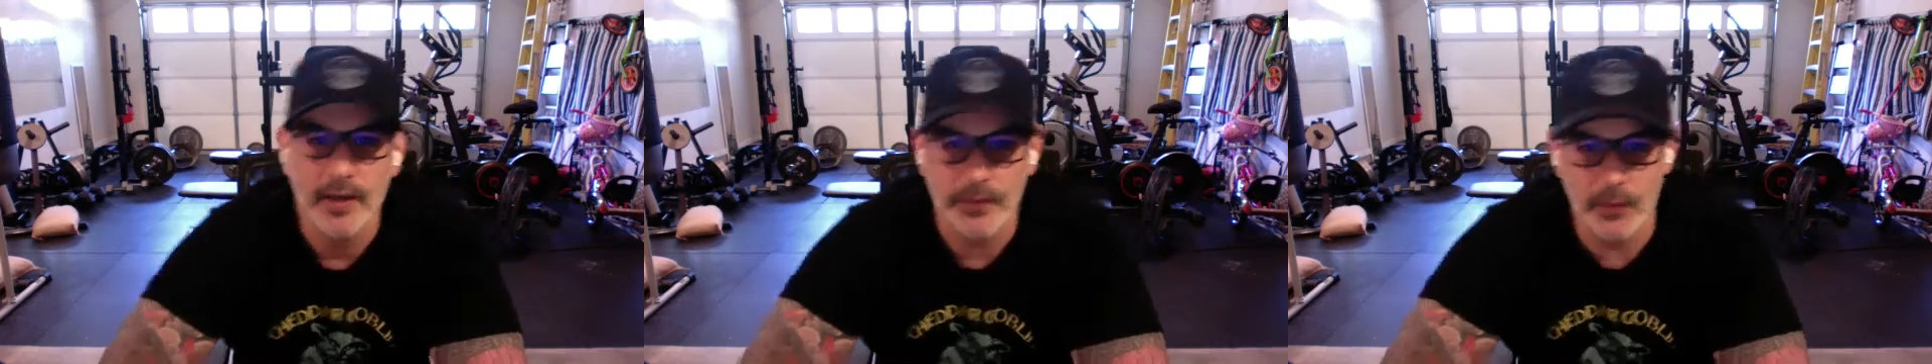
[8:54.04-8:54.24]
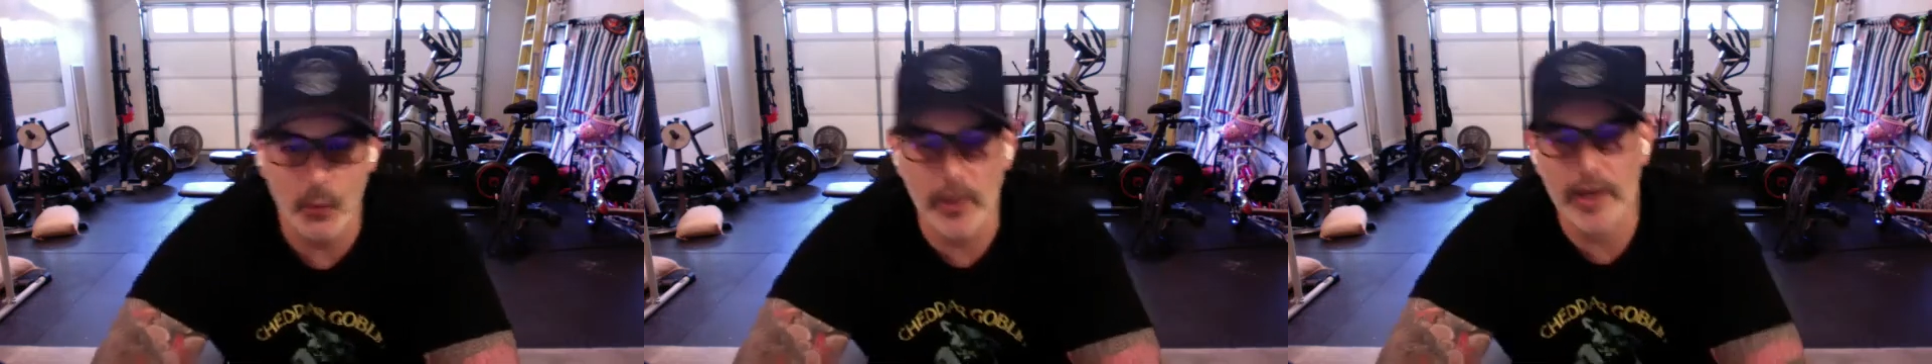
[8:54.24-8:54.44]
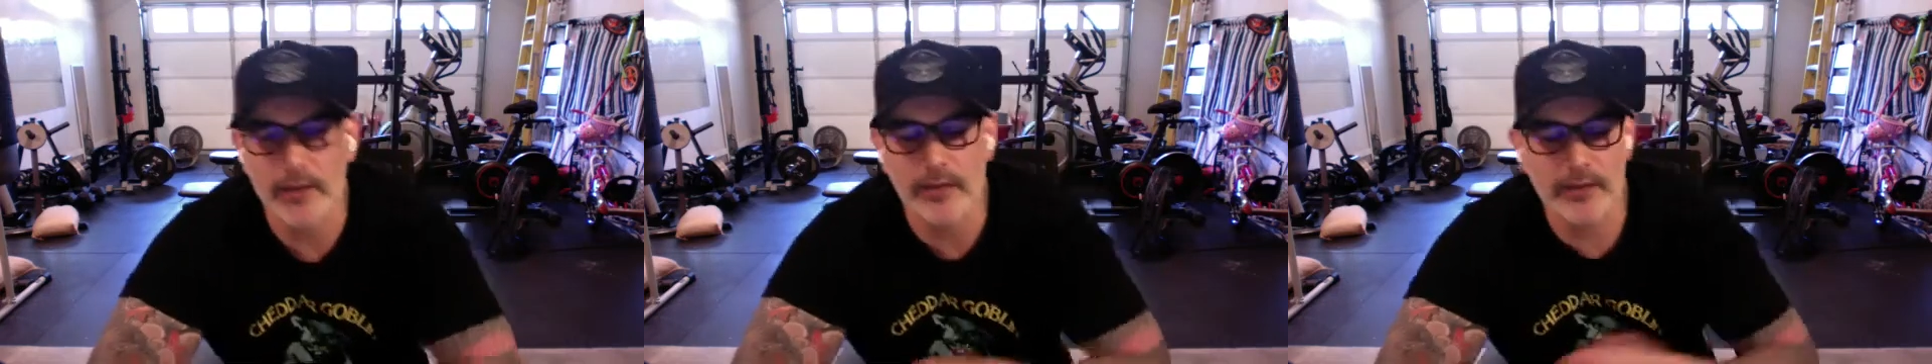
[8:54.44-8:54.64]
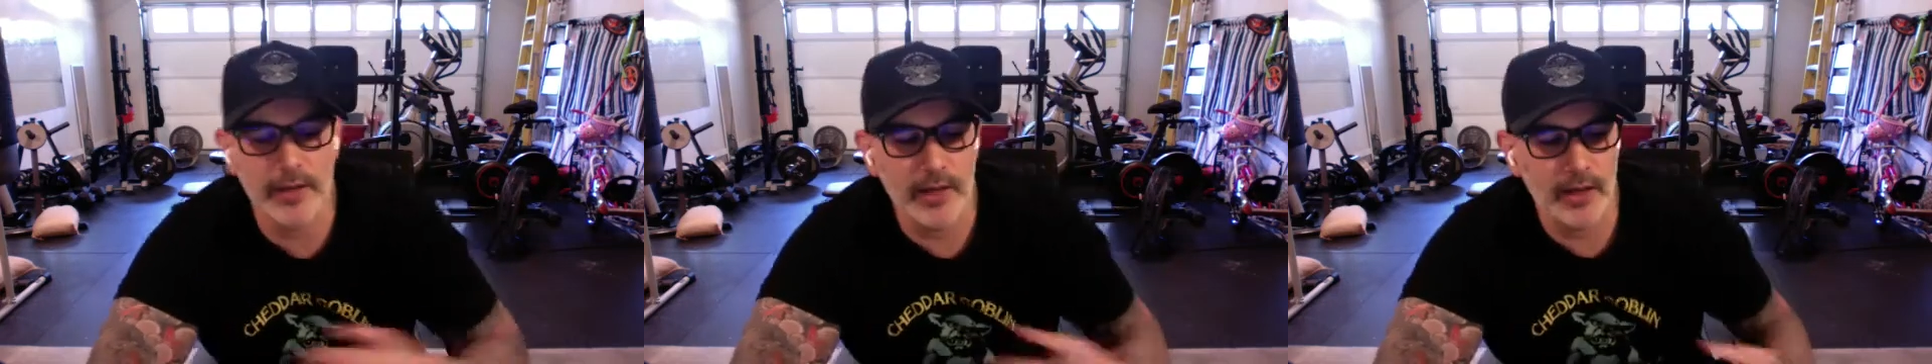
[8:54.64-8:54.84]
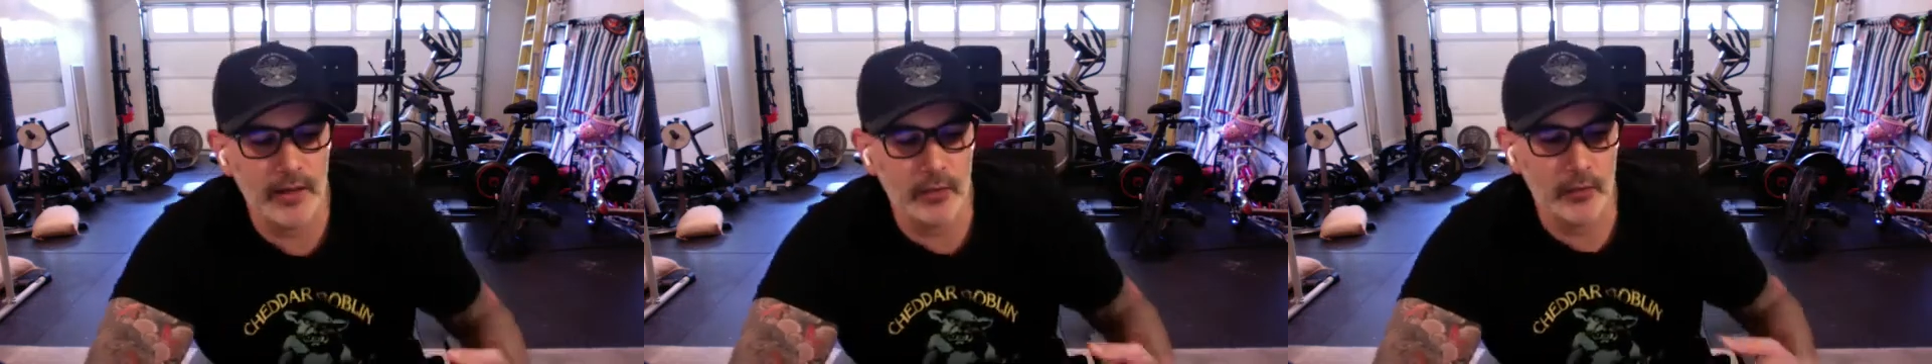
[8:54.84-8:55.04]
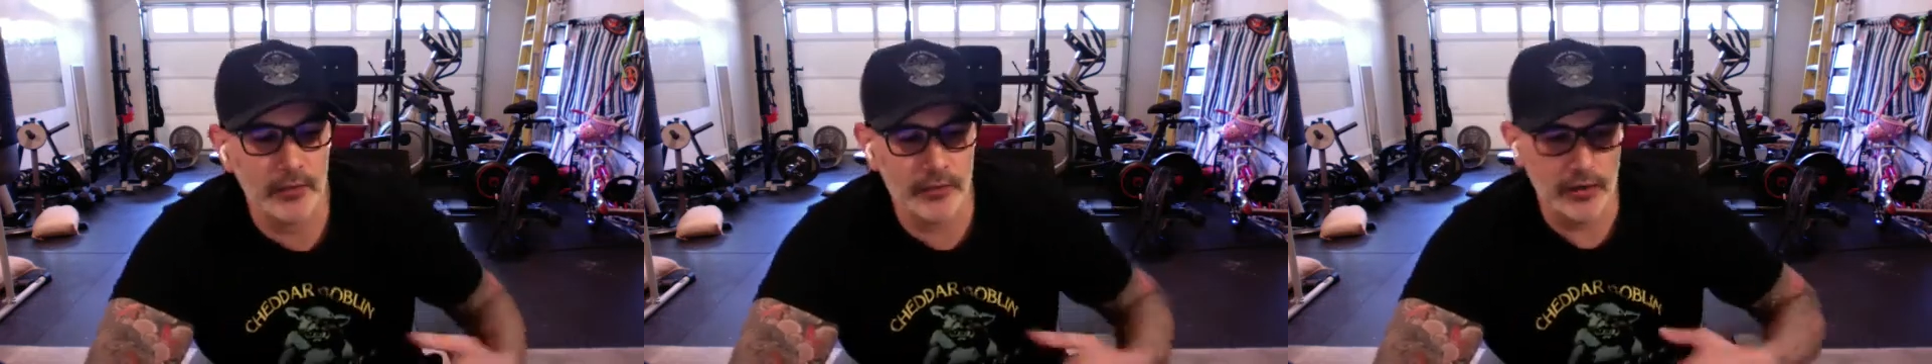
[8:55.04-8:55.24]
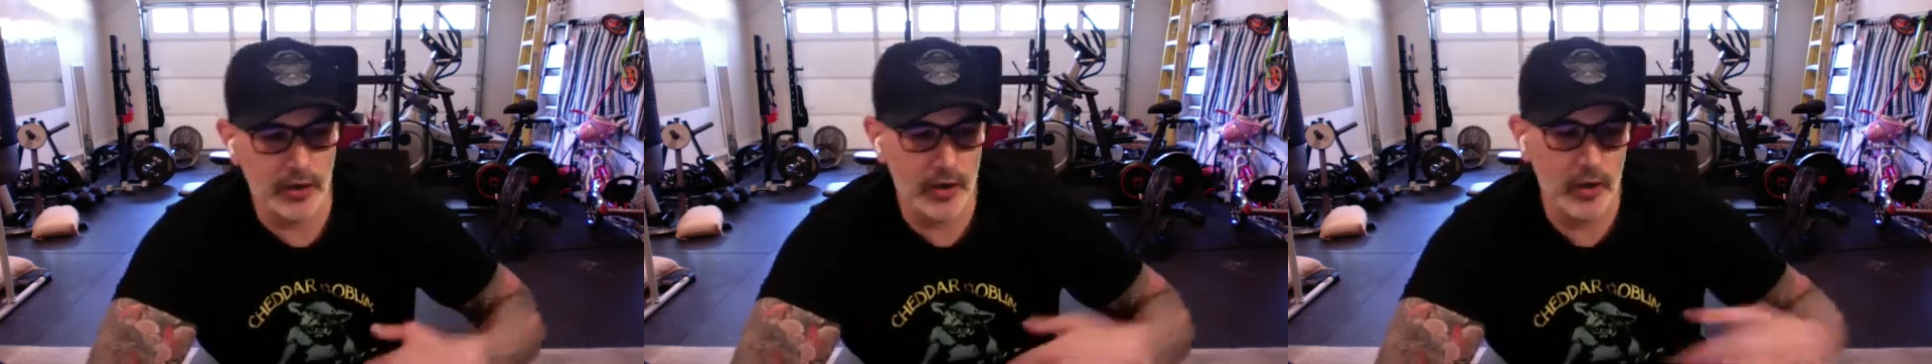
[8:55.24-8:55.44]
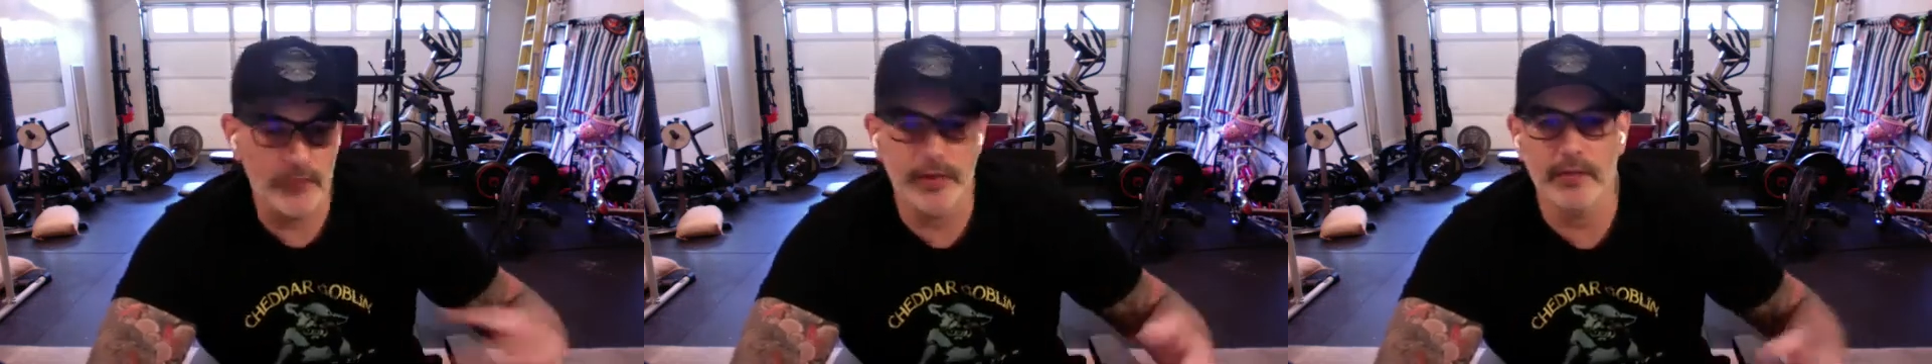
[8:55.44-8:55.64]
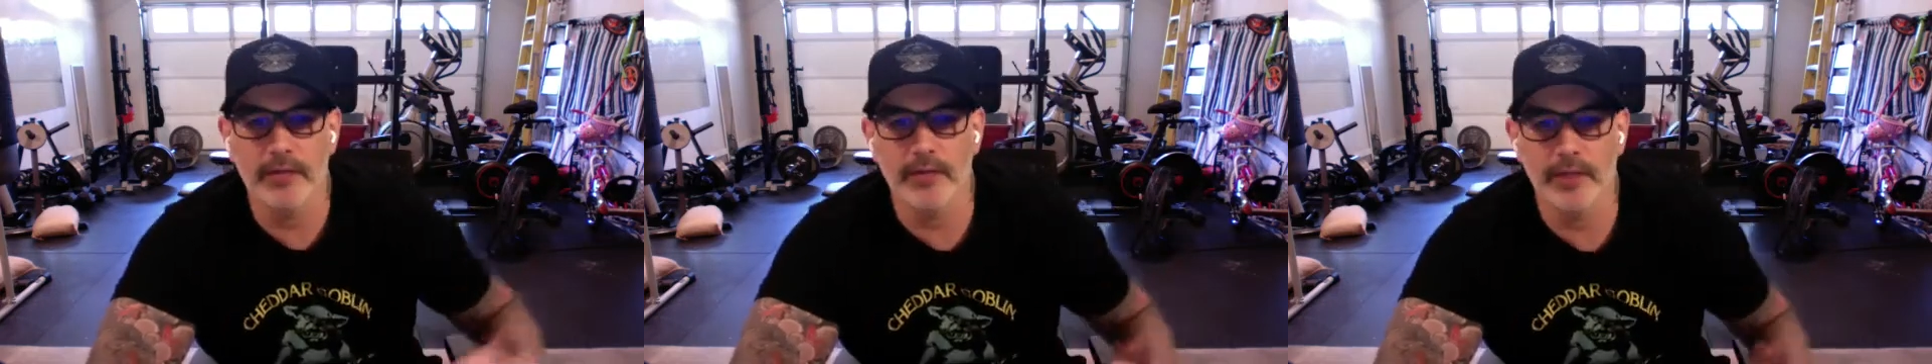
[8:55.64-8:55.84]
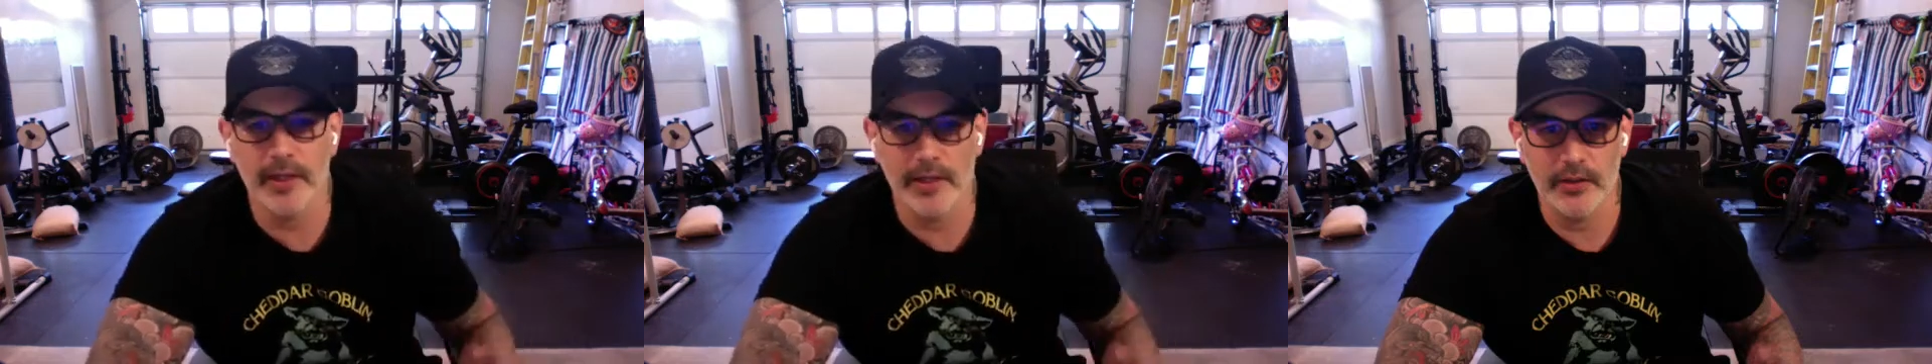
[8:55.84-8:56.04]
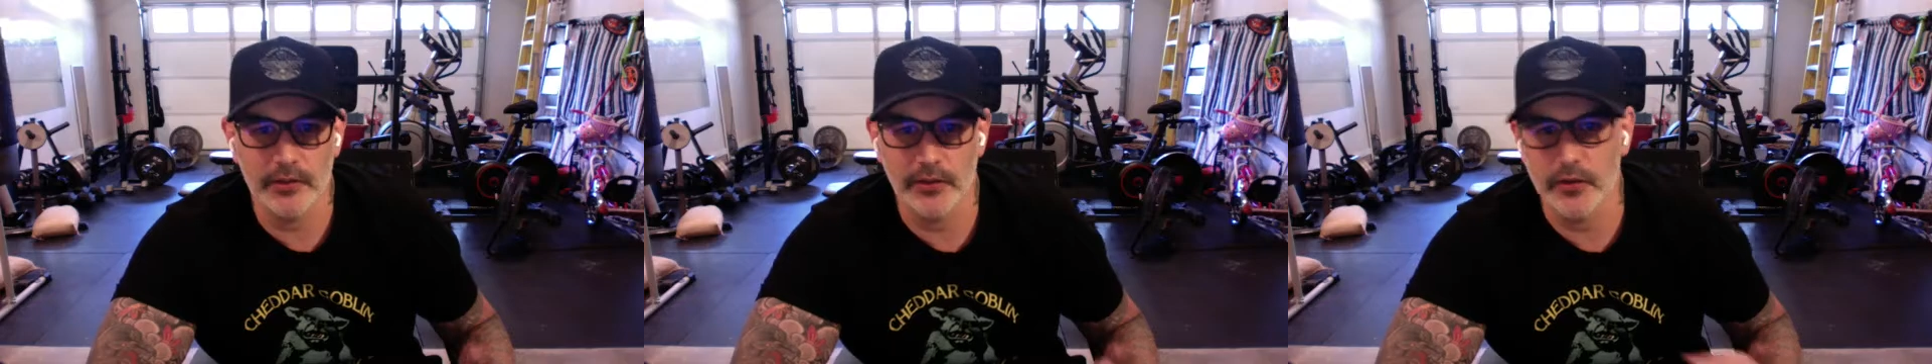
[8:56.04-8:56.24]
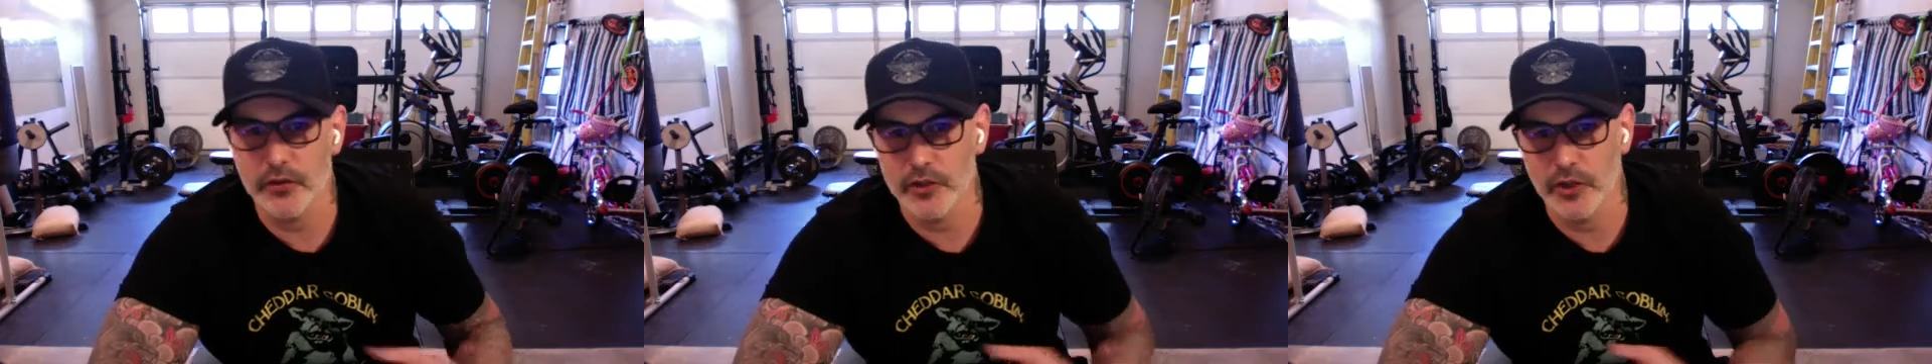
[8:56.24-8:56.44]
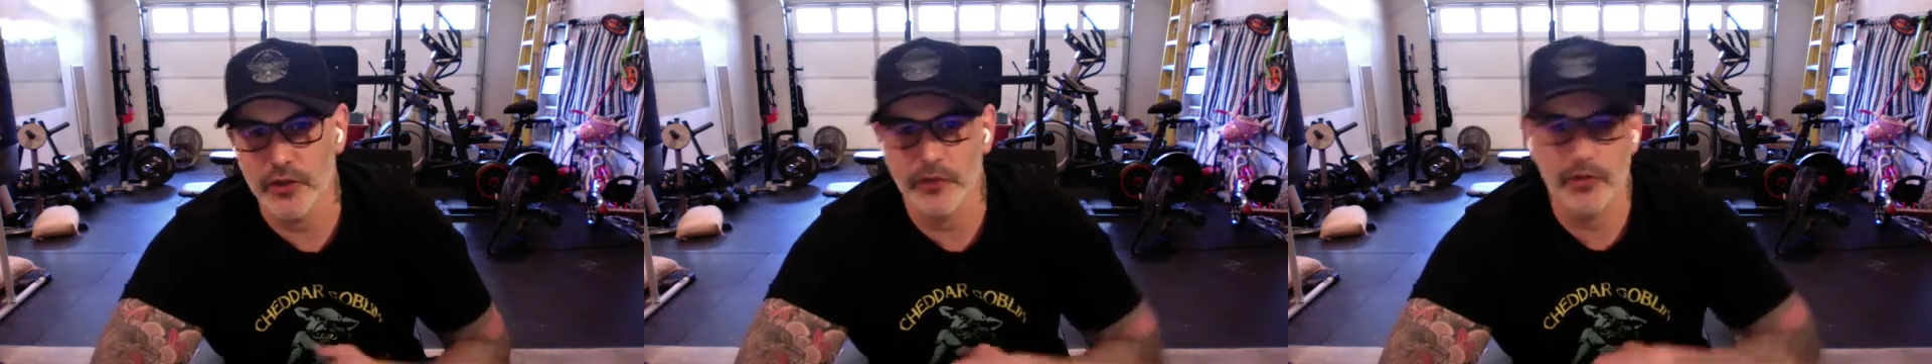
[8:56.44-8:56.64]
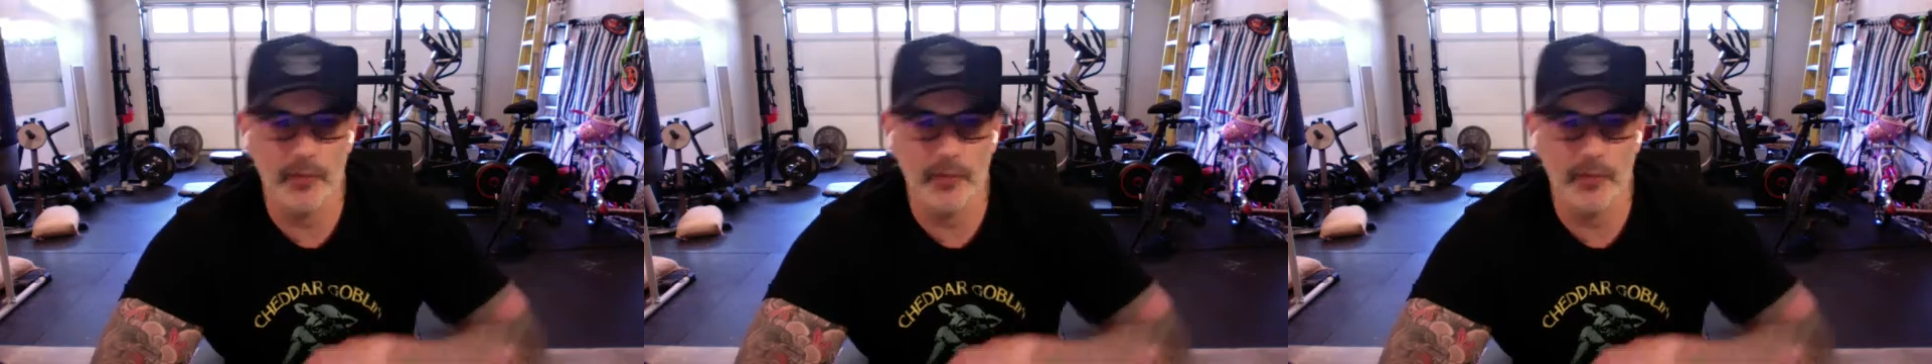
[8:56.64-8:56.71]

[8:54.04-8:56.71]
the way that they resolve everything is they're just